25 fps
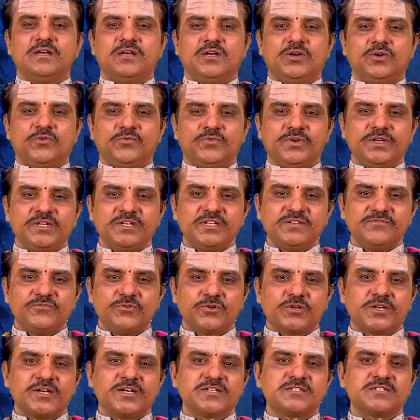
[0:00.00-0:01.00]
Weekly
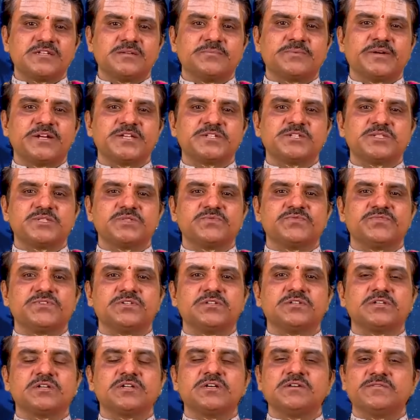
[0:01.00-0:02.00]
forecast and predictions
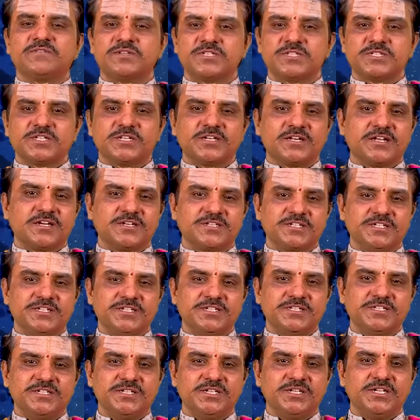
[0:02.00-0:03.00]
for Vrishchika Rashi
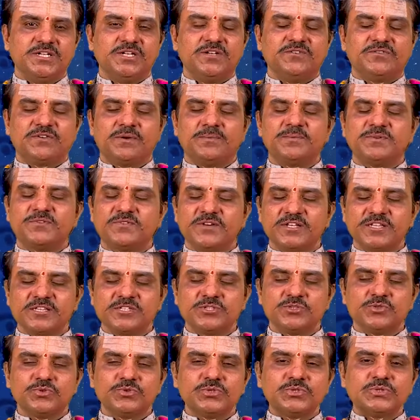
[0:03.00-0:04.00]
from 12th
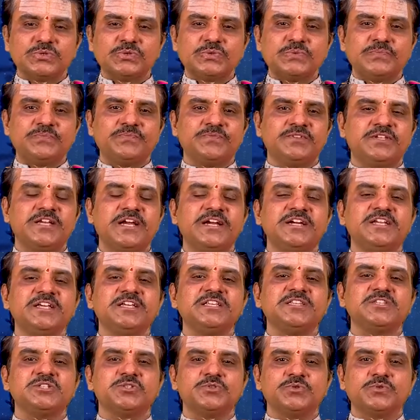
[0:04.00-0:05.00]
June to
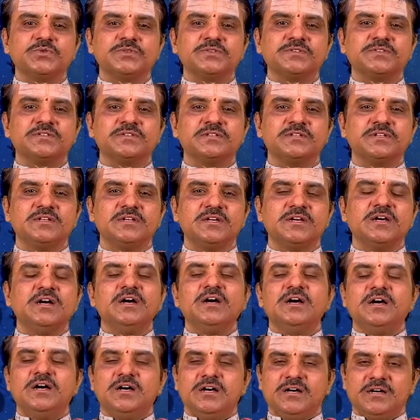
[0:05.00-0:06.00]
18th June.
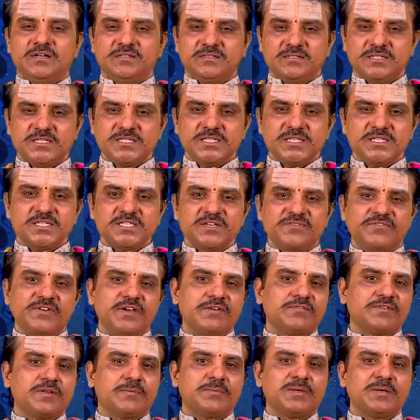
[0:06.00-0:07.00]
This is a
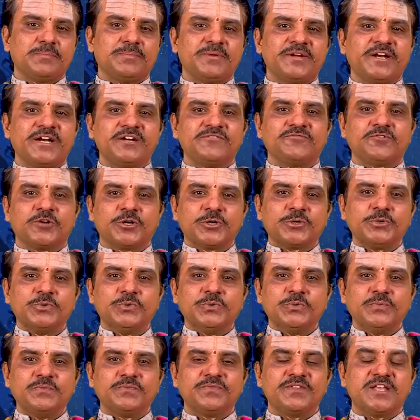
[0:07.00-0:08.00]
favorable period for
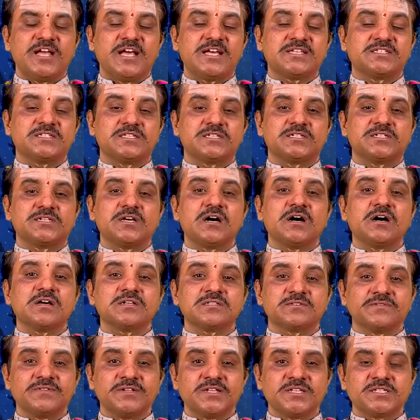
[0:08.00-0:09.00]
you as the stars
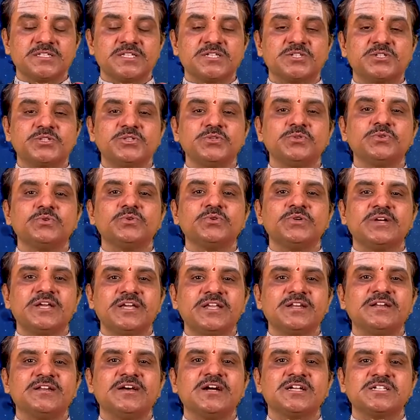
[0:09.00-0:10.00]
will assist you
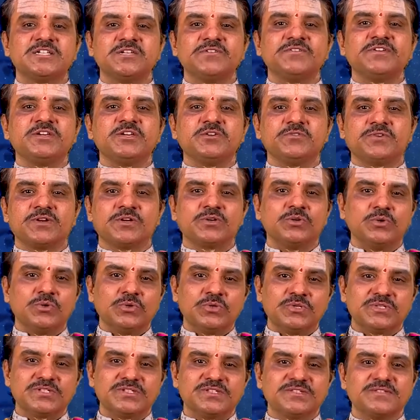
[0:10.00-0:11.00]
in achieving your
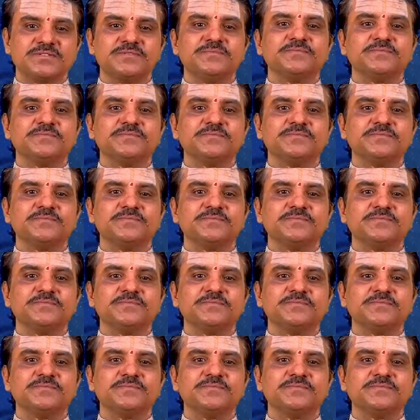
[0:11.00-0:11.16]
goals.